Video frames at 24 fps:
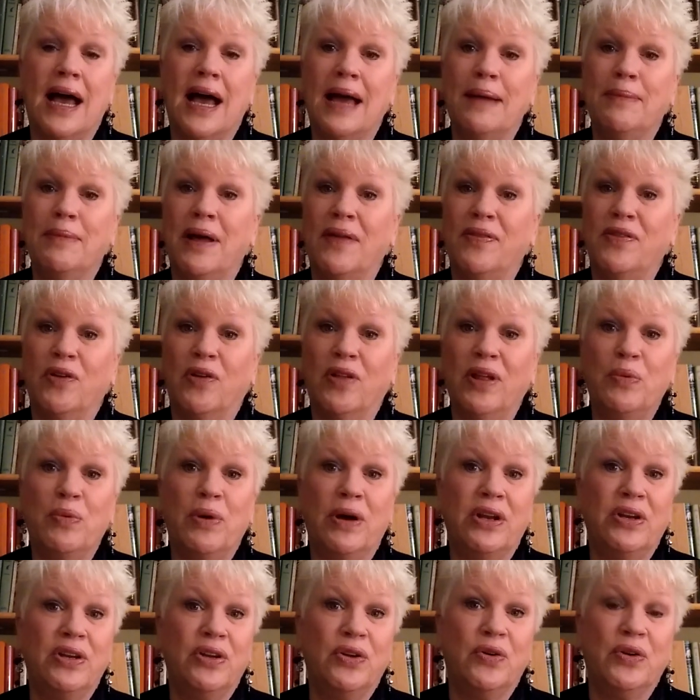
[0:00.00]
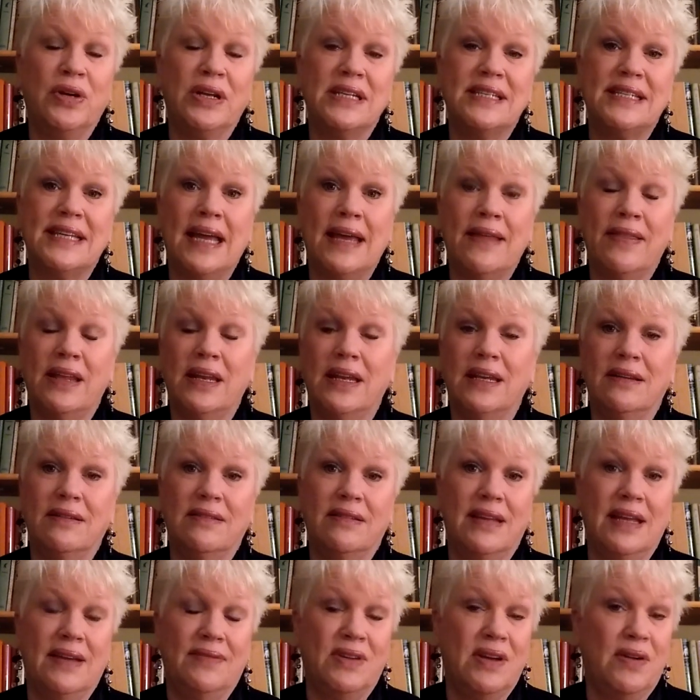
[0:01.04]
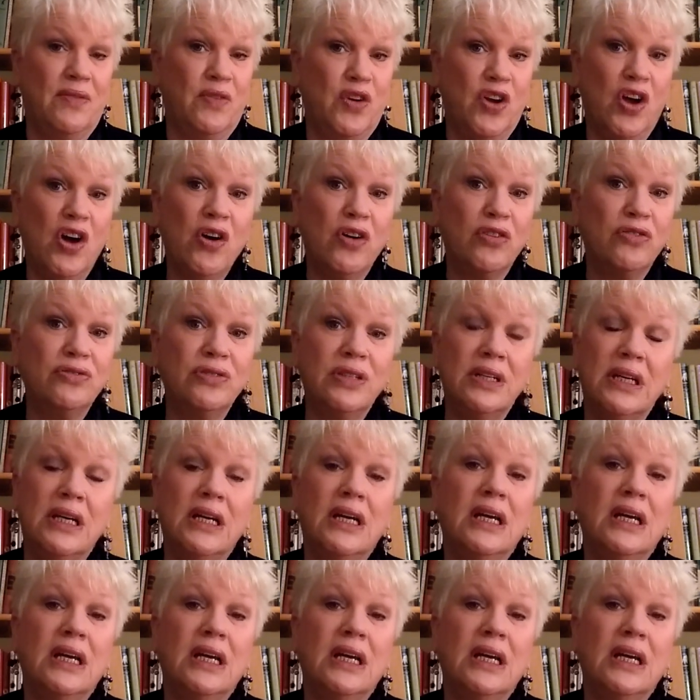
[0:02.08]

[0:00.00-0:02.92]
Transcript: I'm not the only one who can say that they've never known